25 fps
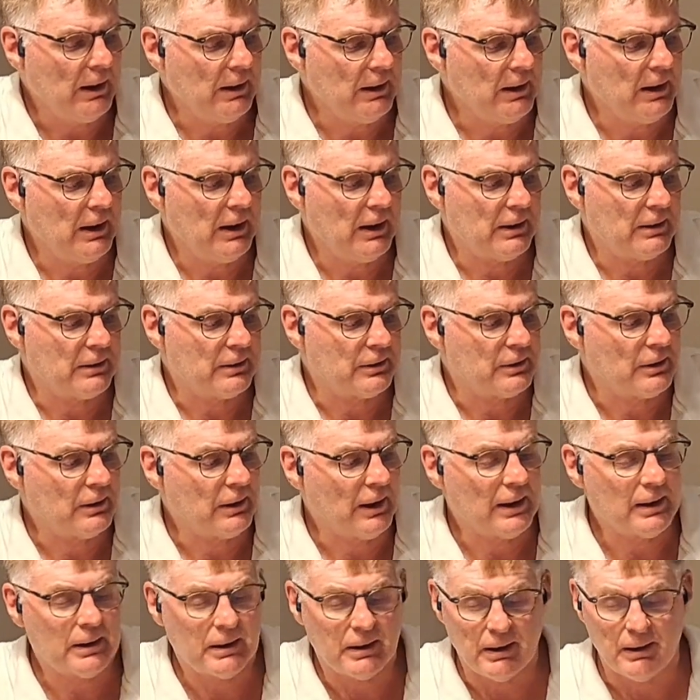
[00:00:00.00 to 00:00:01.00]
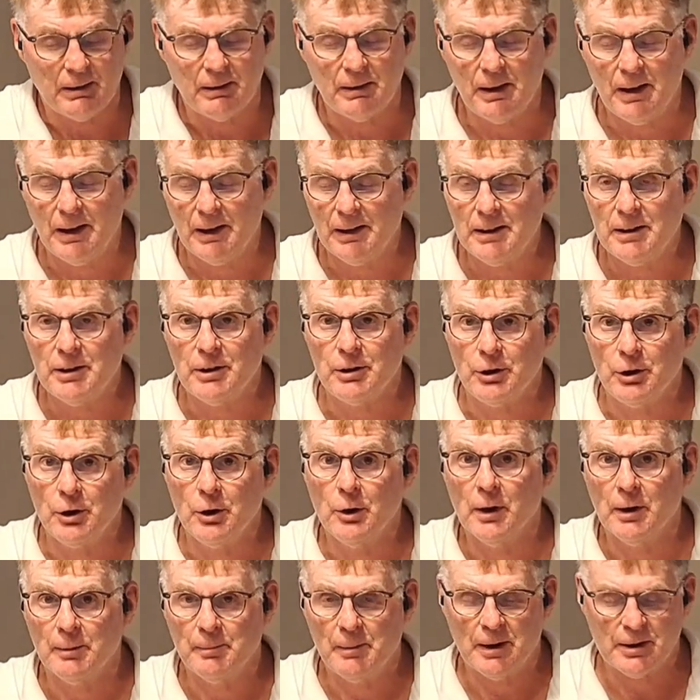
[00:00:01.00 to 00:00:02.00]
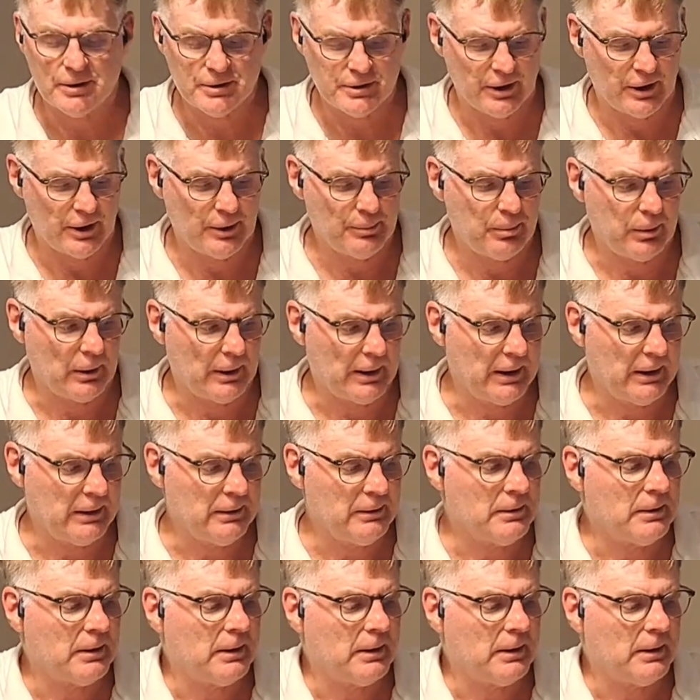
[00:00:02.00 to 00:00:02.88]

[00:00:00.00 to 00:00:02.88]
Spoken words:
And like any UMX airplane,